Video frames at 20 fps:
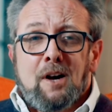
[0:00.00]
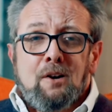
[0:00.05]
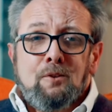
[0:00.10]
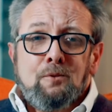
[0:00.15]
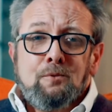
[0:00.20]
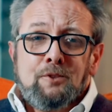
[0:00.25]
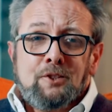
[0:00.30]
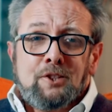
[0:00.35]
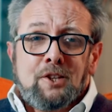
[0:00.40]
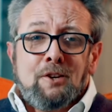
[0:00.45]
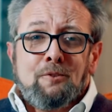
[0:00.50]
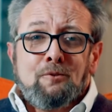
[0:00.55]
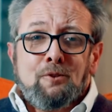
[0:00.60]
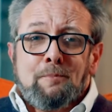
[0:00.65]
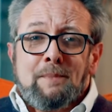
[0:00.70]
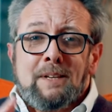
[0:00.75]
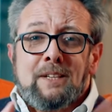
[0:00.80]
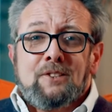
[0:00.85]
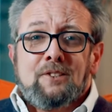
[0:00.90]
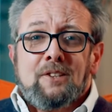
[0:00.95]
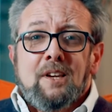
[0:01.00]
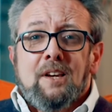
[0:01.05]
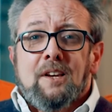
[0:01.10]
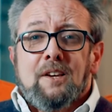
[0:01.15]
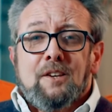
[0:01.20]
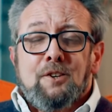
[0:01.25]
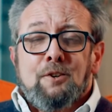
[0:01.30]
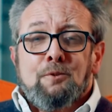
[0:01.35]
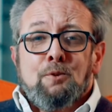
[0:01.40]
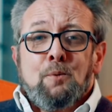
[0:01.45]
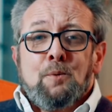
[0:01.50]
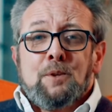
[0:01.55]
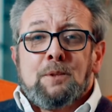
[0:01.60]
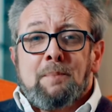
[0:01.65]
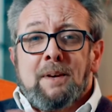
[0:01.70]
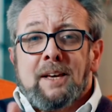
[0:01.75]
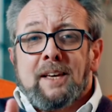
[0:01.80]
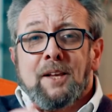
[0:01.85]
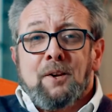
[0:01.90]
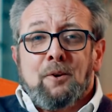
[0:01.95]
oh, sir or miss, you're always
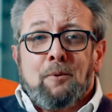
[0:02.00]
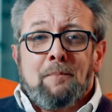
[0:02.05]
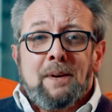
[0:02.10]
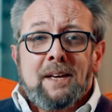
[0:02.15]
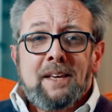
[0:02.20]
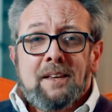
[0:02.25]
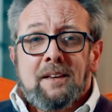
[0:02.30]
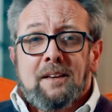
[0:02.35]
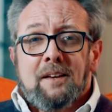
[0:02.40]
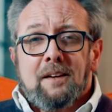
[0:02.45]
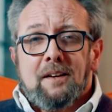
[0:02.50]
picking on me,